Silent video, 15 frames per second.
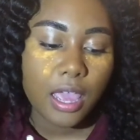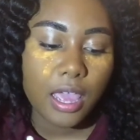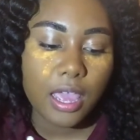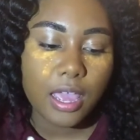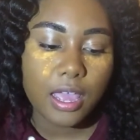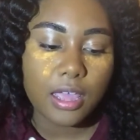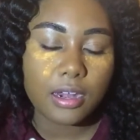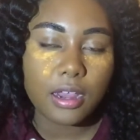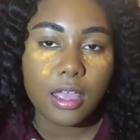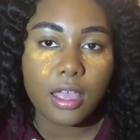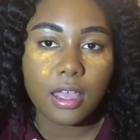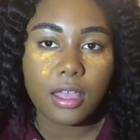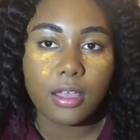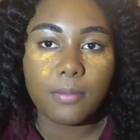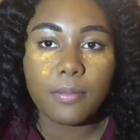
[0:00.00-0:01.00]
And
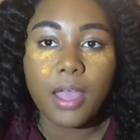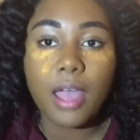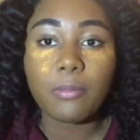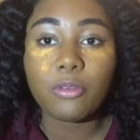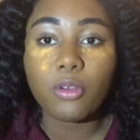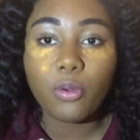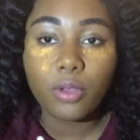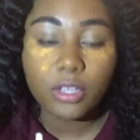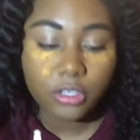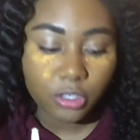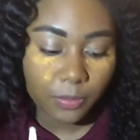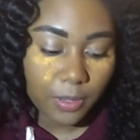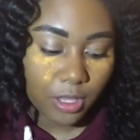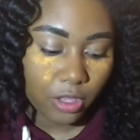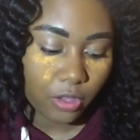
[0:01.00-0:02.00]
I'm going
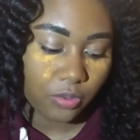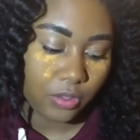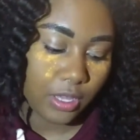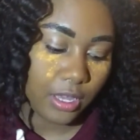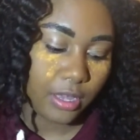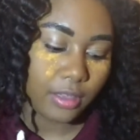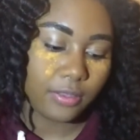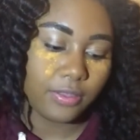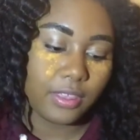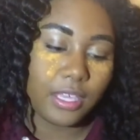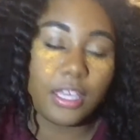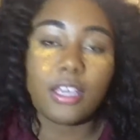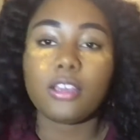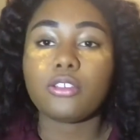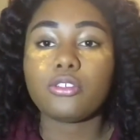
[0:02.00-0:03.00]
to be using
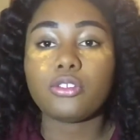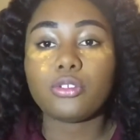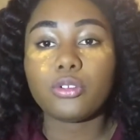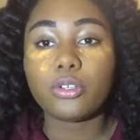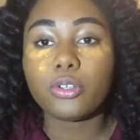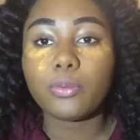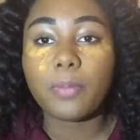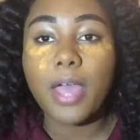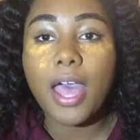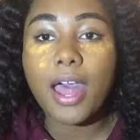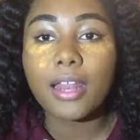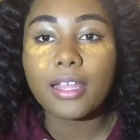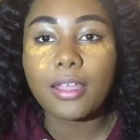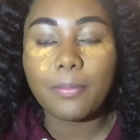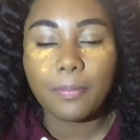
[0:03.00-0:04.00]
the Zulu
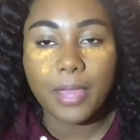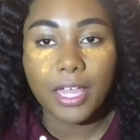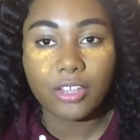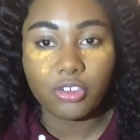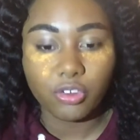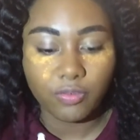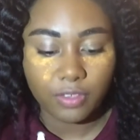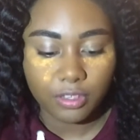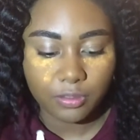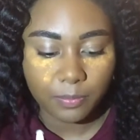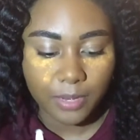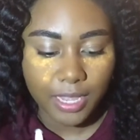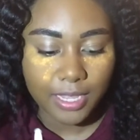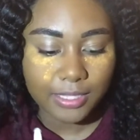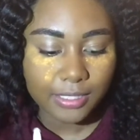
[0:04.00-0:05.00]
palette by Juvia's
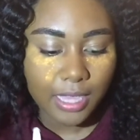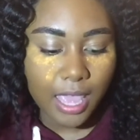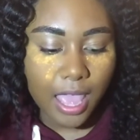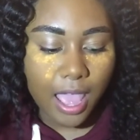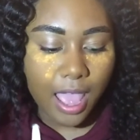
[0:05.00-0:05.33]
Place.